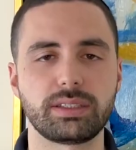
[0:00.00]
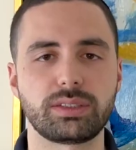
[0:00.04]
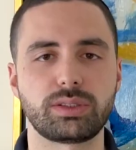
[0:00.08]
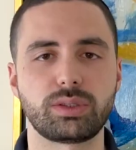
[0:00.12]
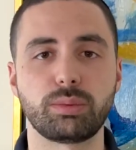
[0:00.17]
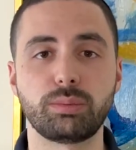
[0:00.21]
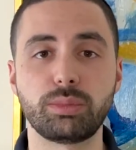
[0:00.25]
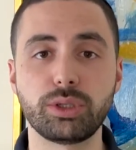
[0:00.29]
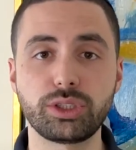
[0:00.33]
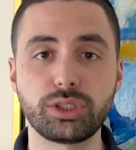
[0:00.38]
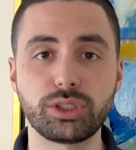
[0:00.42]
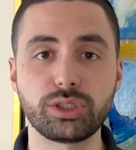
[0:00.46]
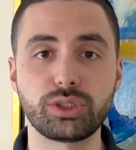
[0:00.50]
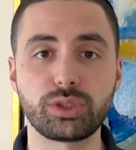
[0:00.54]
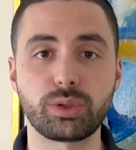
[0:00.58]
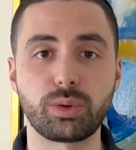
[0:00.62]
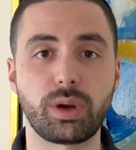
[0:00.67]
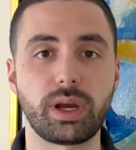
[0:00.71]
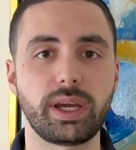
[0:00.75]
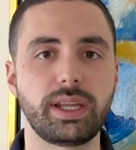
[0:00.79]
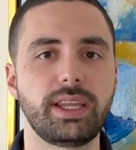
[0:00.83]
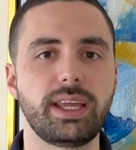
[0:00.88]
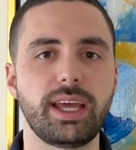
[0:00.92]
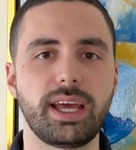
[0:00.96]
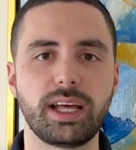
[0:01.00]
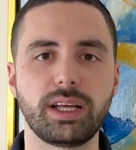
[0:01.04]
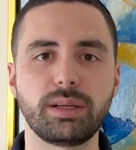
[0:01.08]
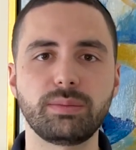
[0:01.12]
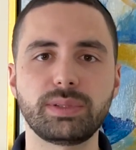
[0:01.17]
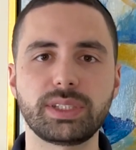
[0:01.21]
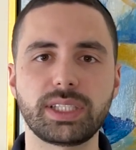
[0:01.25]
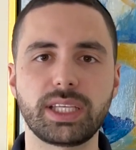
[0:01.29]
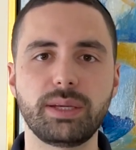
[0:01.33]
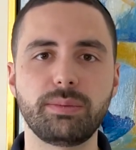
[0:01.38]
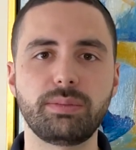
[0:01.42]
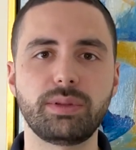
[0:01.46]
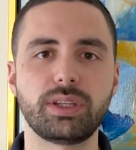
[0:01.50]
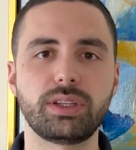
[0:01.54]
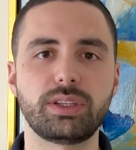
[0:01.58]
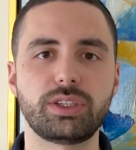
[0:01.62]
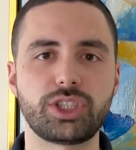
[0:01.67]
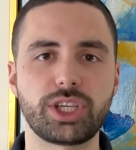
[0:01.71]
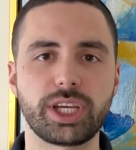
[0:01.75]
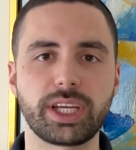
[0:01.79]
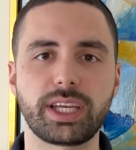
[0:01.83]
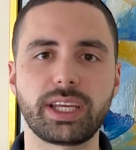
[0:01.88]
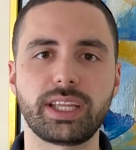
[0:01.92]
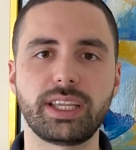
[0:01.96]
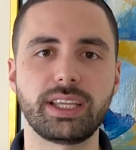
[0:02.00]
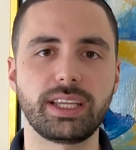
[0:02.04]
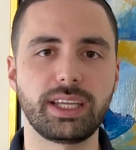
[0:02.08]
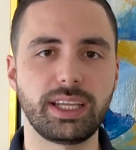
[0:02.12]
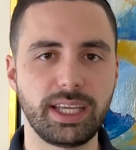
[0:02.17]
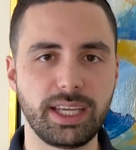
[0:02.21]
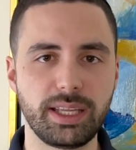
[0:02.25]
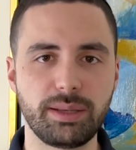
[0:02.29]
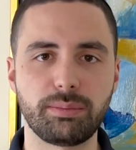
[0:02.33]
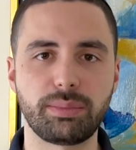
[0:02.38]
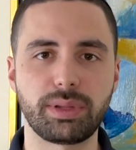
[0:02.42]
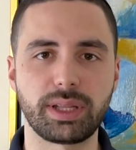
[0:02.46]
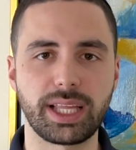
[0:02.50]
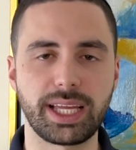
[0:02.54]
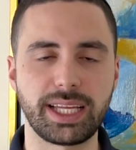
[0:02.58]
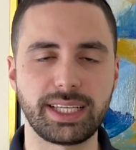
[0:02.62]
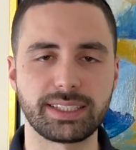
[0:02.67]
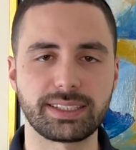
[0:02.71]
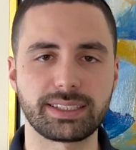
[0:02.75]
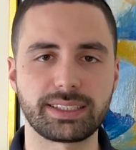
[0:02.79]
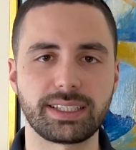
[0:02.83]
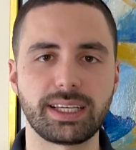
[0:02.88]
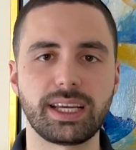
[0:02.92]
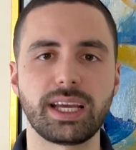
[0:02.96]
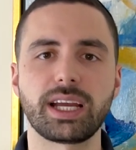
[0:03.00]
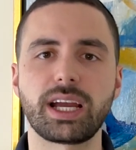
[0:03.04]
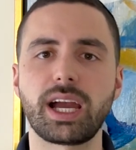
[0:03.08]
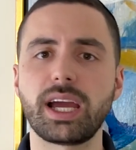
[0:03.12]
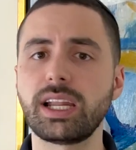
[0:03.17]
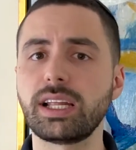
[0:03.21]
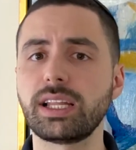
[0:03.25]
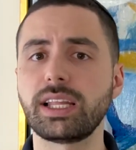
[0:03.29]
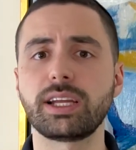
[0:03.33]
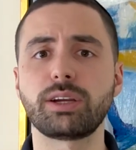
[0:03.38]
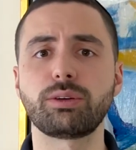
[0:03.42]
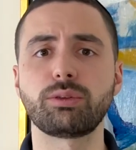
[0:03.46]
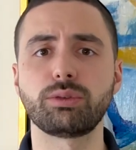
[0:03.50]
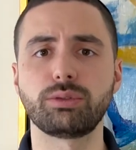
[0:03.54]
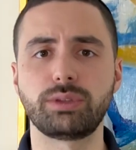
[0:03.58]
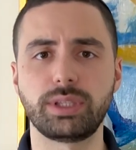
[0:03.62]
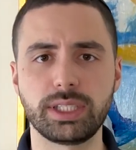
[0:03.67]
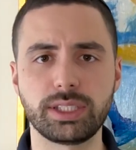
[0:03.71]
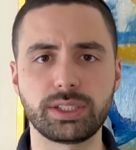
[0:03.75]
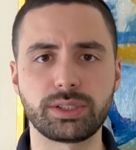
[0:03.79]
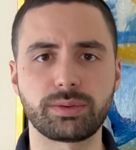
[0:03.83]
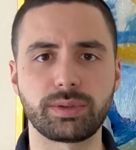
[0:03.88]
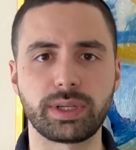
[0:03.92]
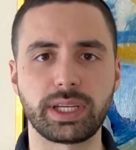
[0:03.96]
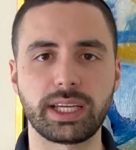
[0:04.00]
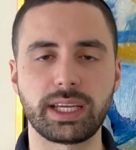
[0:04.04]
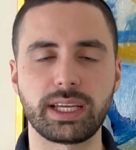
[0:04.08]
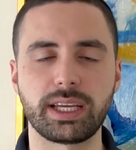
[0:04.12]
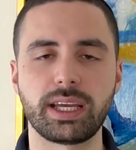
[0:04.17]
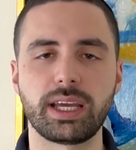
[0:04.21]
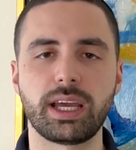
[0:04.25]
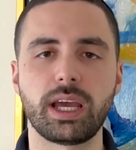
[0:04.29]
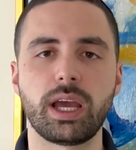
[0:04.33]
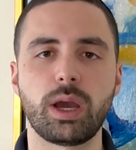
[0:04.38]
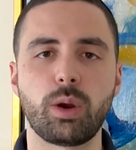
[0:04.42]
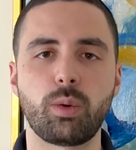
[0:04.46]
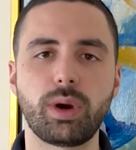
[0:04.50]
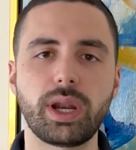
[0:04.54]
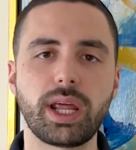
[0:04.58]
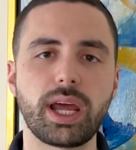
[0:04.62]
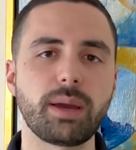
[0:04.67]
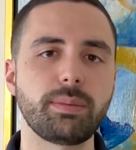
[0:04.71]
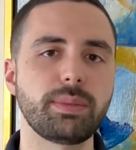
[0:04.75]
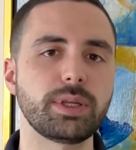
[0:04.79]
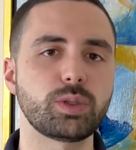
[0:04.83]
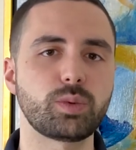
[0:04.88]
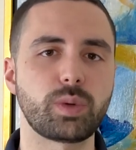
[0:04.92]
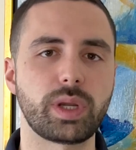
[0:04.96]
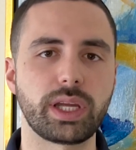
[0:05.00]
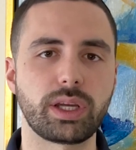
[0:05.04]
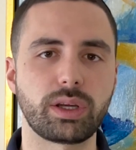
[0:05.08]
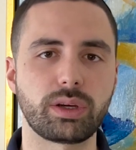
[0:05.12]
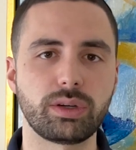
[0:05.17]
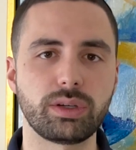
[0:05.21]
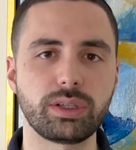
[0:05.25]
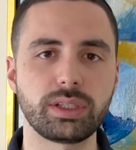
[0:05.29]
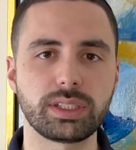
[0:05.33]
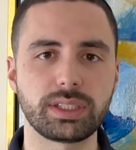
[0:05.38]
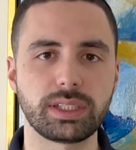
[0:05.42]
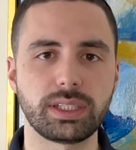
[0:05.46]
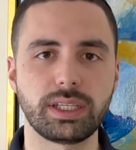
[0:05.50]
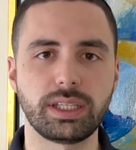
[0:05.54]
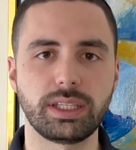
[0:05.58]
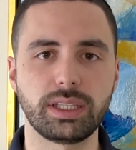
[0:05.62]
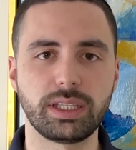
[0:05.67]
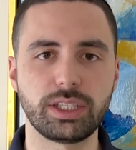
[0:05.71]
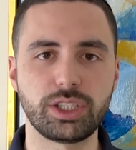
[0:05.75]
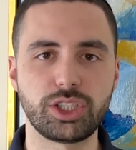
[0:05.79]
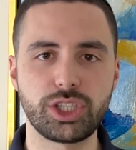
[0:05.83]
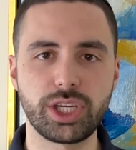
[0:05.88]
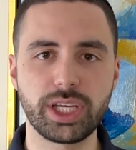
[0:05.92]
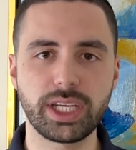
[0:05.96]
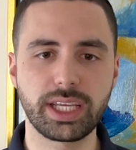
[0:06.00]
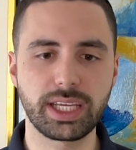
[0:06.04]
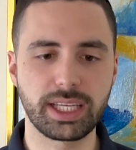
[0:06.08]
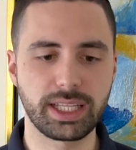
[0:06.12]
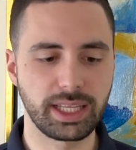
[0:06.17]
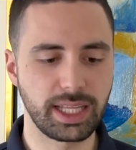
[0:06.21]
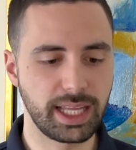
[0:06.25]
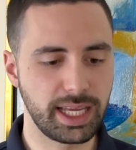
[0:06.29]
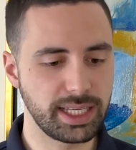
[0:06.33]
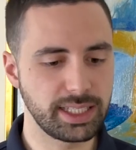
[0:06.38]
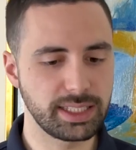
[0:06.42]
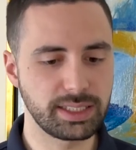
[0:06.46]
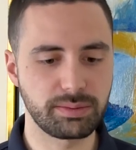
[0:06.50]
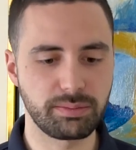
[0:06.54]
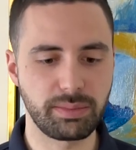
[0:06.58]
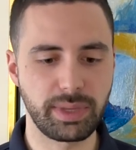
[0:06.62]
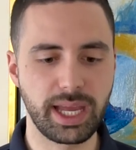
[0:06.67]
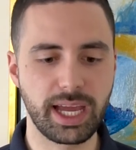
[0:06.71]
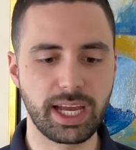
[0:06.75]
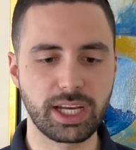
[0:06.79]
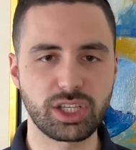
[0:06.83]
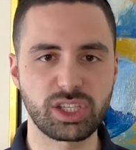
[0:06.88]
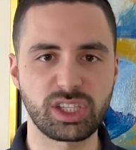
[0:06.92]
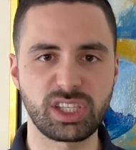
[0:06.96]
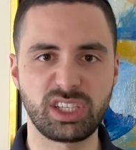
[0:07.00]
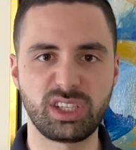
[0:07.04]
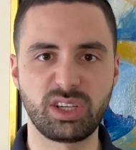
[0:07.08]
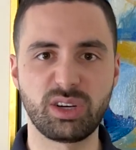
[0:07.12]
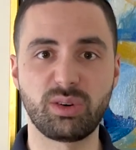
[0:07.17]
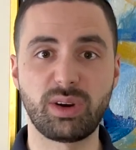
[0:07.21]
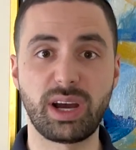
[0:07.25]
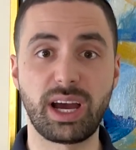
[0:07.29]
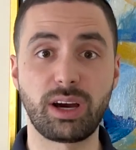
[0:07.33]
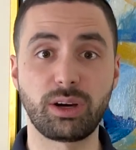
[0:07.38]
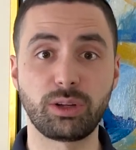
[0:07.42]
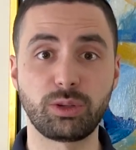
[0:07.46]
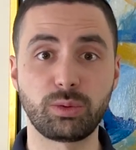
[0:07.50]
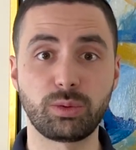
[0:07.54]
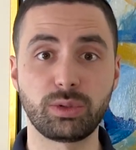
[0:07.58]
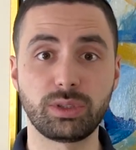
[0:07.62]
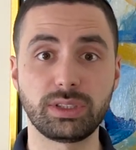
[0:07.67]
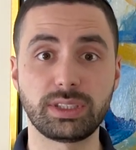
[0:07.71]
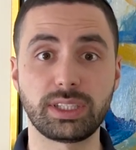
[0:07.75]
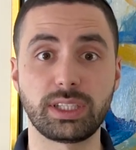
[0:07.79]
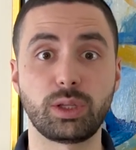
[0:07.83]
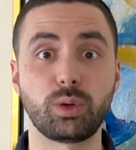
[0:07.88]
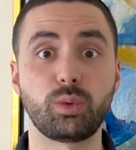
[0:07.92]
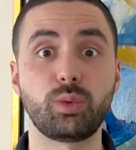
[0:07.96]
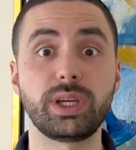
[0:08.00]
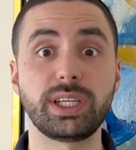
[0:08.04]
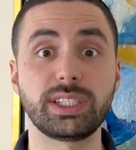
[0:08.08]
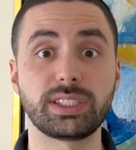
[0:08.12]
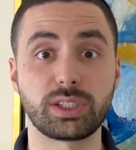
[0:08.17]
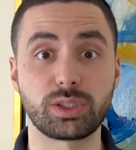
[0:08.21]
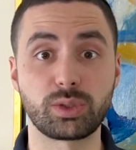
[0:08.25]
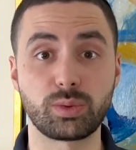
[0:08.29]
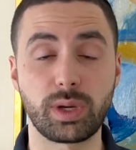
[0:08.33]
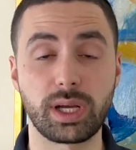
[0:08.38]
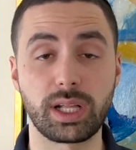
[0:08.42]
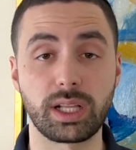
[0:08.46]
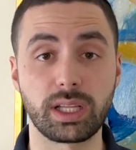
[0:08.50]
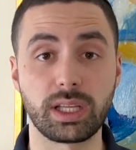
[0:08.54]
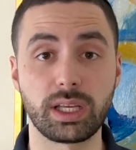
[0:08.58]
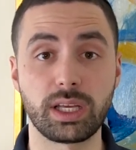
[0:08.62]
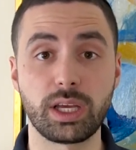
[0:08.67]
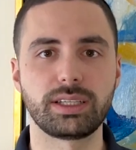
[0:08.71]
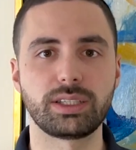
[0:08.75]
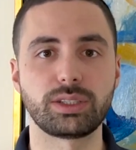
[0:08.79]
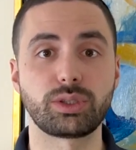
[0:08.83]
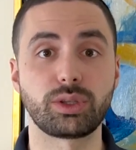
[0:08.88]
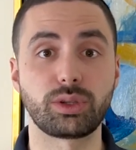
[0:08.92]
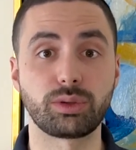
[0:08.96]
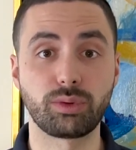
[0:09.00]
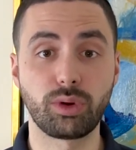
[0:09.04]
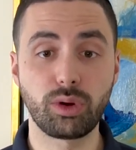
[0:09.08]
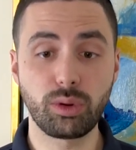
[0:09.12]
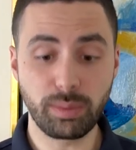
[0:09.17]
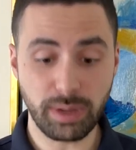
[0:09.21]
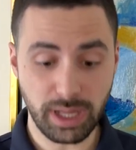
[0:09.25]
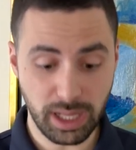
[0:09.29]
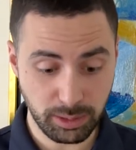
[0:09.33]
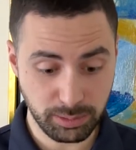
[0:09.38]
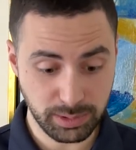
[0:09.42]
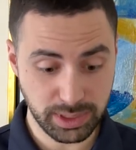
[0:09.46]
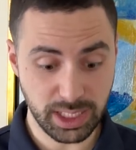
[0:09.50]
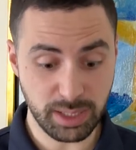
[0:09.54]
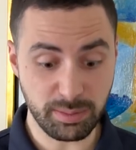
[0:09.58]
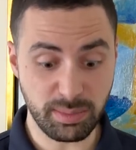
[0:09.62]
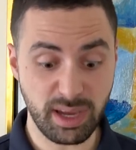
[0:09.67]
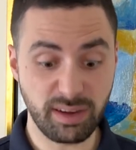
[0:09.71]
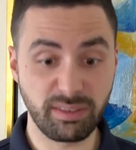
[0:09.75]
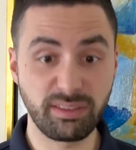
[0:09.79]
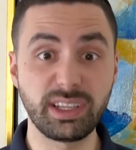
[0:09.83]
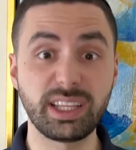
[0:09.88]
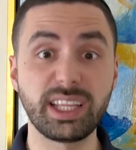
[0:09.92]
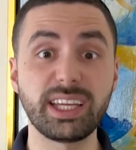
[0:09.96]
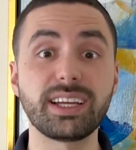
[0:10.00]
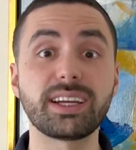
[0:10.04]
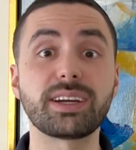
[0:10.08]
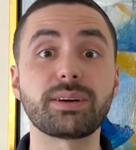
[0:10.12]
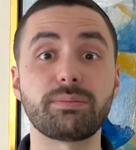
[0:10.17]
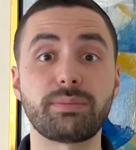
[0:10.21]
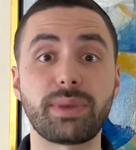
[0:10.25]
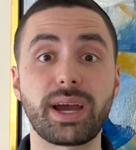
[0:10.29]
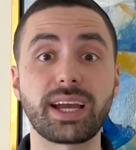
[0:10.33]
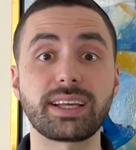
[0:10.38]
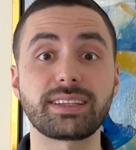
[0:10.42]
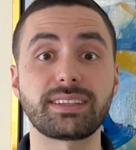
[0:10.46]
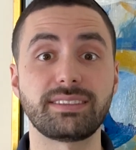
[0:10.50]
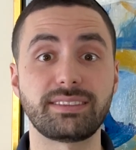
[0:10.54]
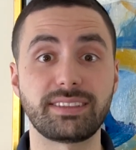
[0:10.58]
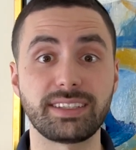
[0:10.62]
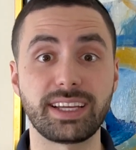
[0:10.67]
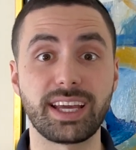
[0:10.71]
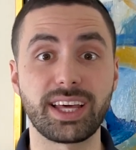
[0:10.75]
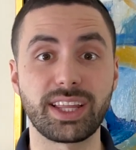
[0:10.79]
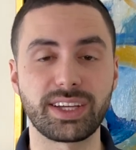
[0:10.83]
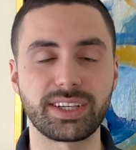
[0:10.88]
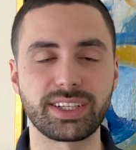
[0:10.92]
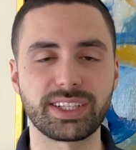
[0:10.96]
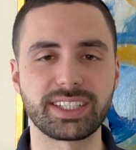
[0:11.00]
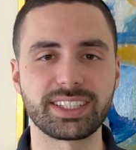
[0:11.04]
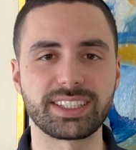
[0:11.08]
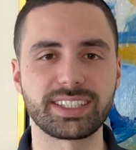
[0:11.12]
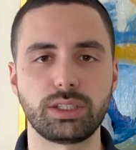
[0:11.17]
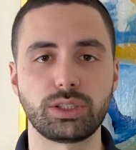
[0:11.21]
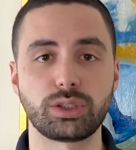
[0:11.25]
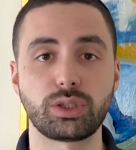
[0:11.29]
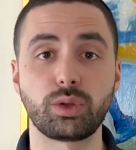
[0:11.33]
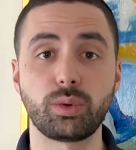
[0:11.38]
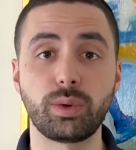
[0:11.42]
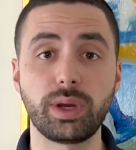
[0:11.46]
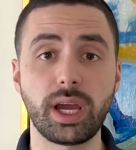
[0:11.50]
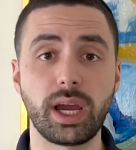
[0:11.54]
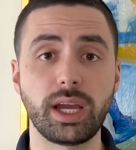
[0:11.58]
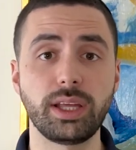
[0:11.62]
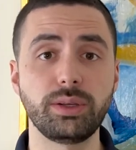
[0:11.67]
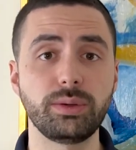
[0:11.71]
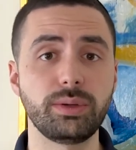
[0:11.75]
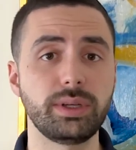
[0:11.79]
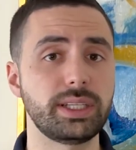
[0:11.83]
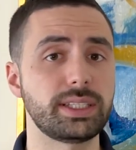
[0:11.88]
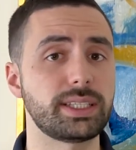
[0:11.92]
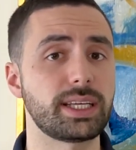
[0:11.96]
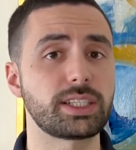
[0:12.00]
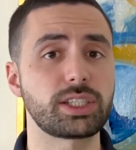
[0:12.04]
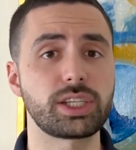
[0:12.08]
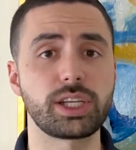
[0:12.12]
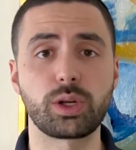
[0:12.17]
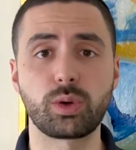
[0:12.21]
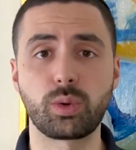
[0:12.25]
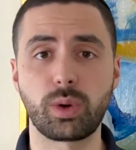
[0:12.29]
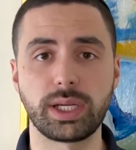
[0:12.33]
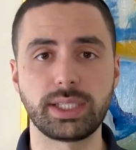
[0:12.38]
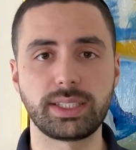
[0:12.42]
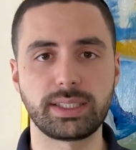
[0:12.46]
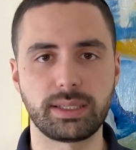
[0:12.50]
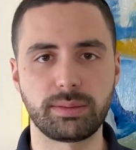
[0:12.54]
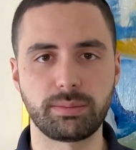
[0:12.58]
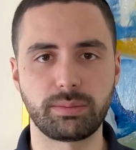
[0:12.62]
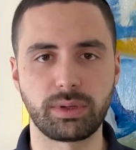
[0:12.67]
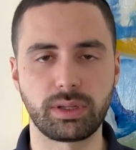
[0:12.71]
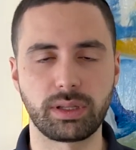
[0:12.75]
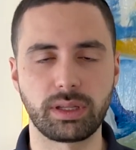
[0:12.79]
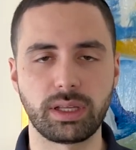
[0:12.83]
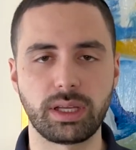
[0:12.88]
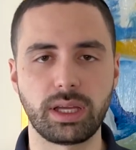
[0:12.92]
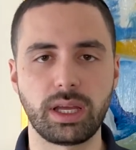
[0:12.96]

So butcher's twine helps keep the chicken in place, kind of like a rotisserie. What happens when it cooks? The chicken legs may actually go outwards and the wings as well. So the rope helps keep everything compact and together. So the way I do it is actually quite simple.